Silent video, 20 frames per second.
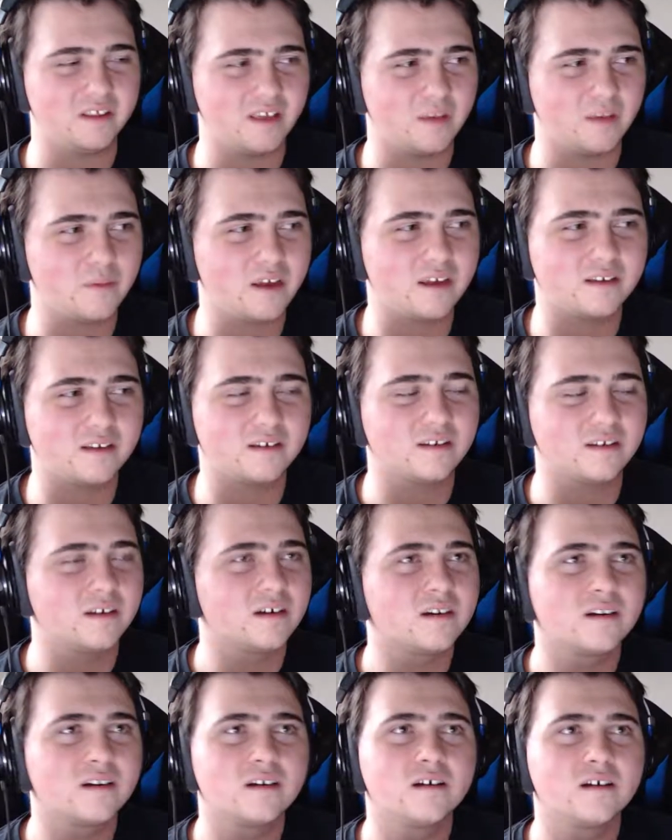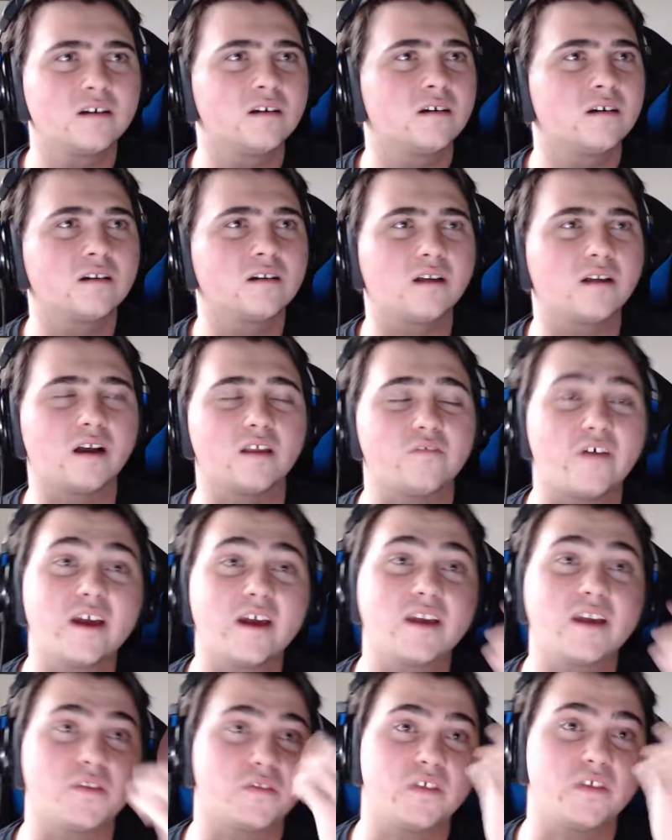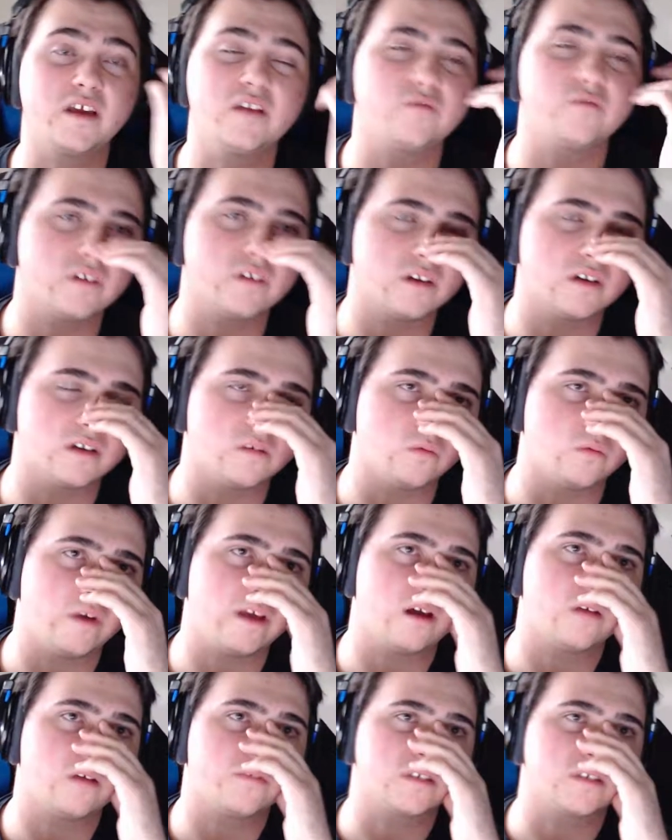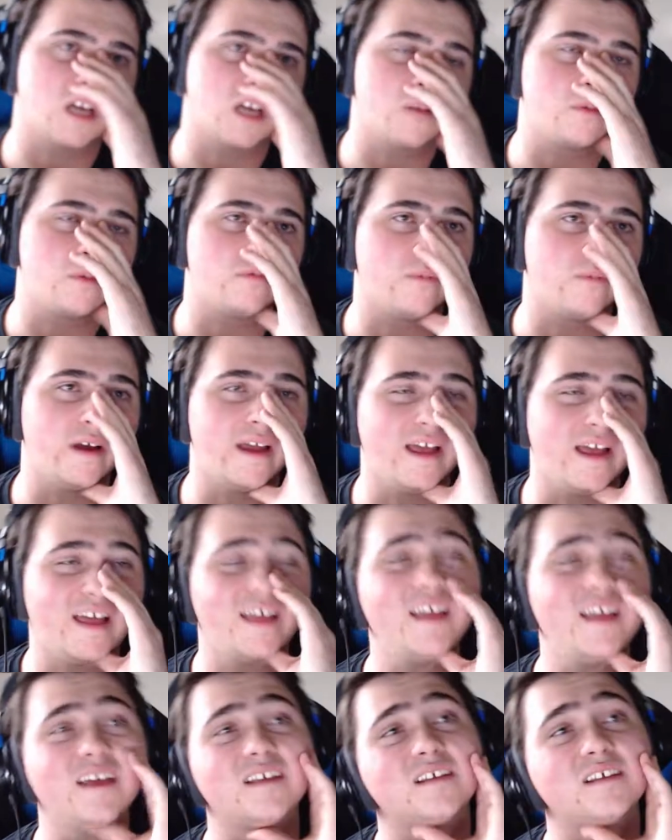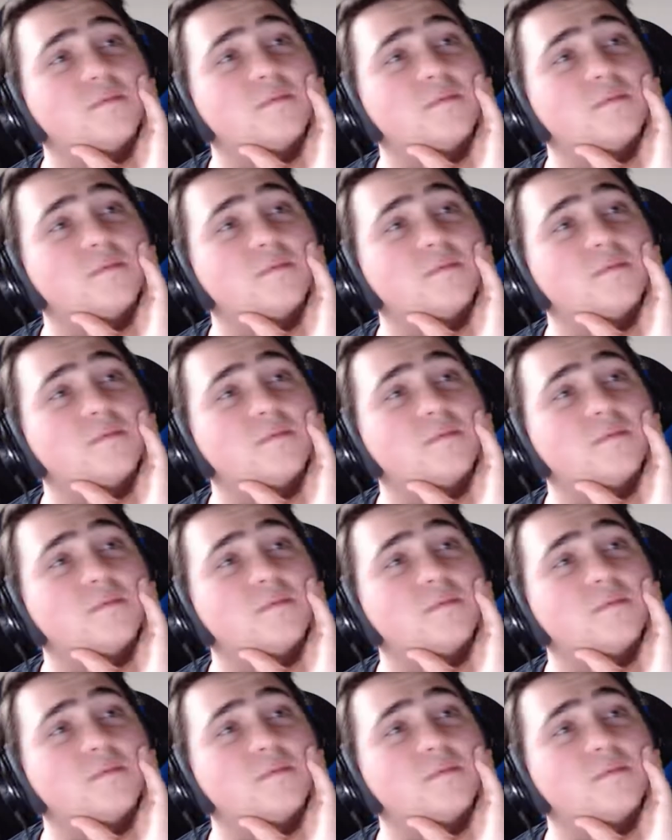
I mean, God, if I could think of a way off the top of my head,